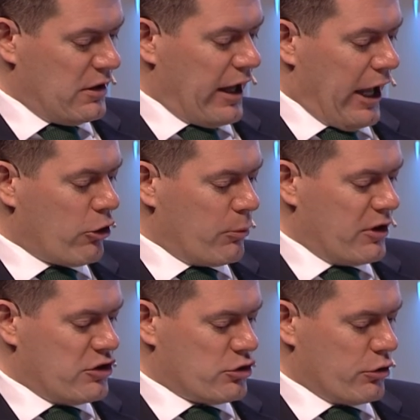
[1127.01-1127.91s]
how can we
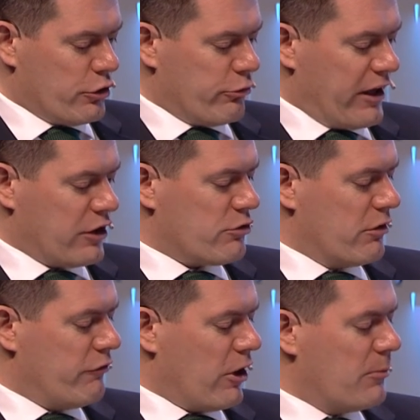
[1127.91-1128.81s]
ensure the regulatory
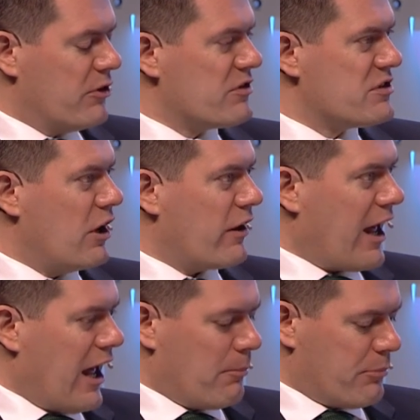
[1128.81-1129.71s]
environment does not
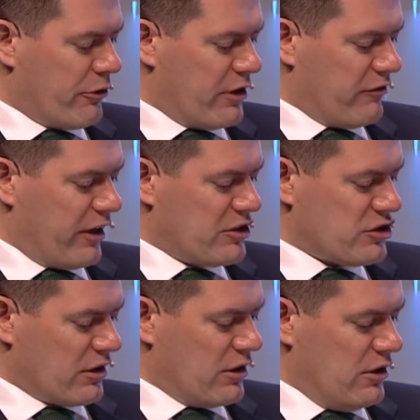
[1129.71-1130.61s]
hamper innovation?